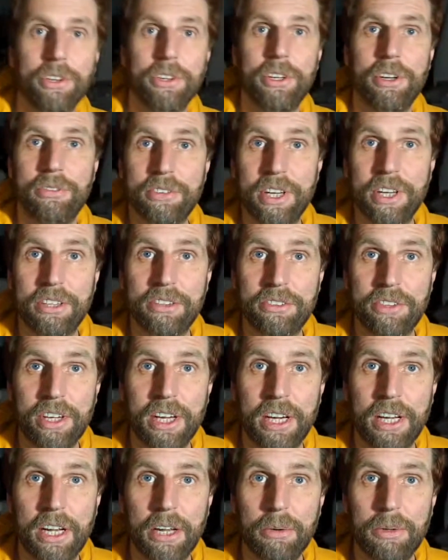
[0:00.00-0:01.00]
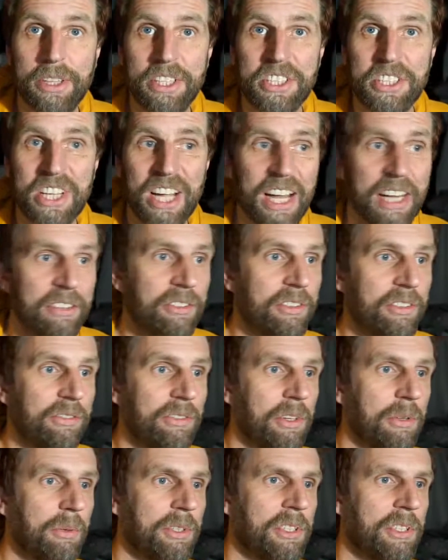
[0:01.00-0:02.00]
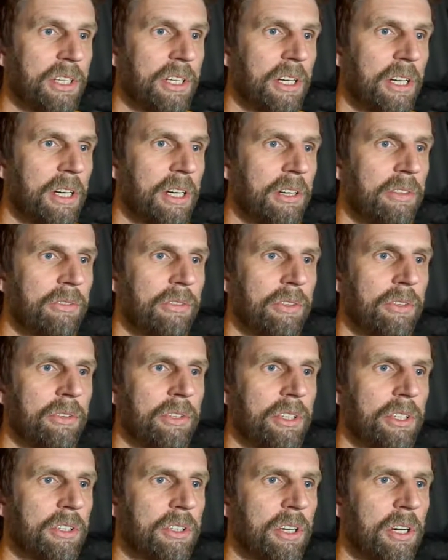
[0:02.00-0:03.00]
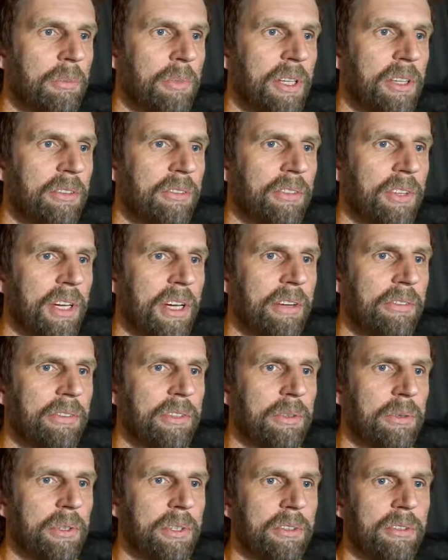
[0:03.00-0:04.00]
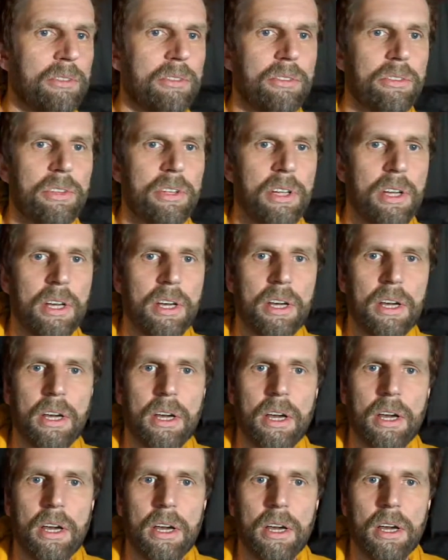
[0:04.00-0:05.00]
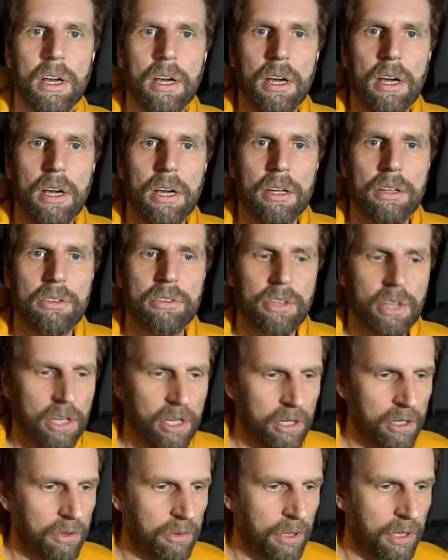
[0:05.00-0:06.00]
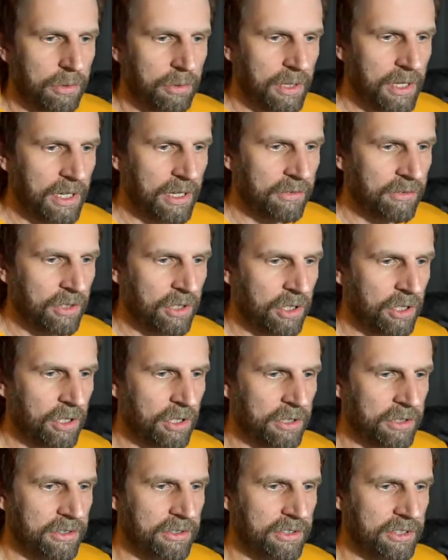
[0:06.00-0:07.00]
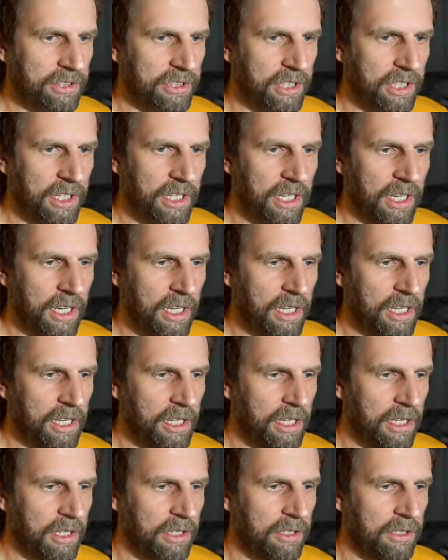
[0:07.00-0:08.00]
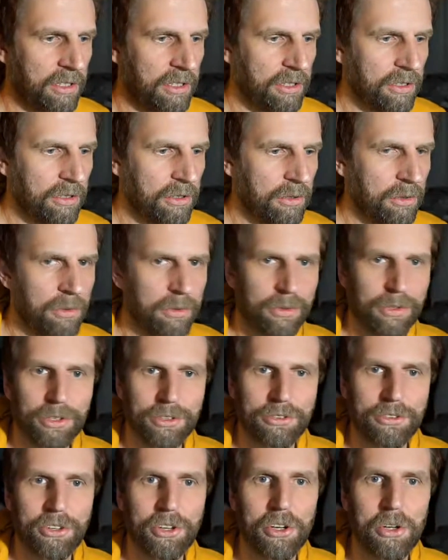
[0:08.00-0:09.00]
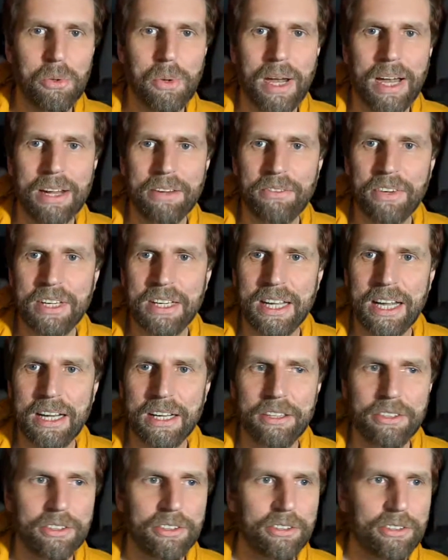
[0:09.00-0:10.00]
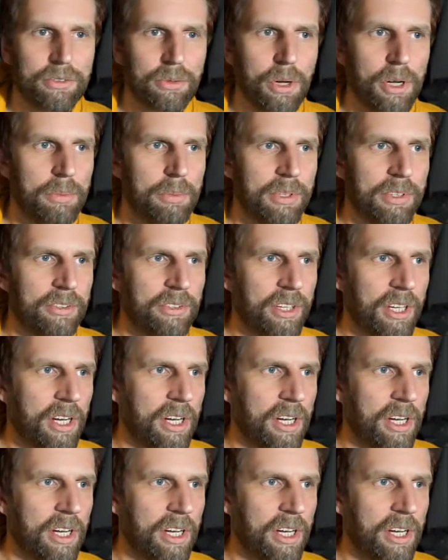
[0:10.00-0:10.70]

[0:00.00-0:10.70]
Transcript: also don't forget to say hello in the chat if you're watching live, or in the comments afterwards. So we have got two advent calendars to open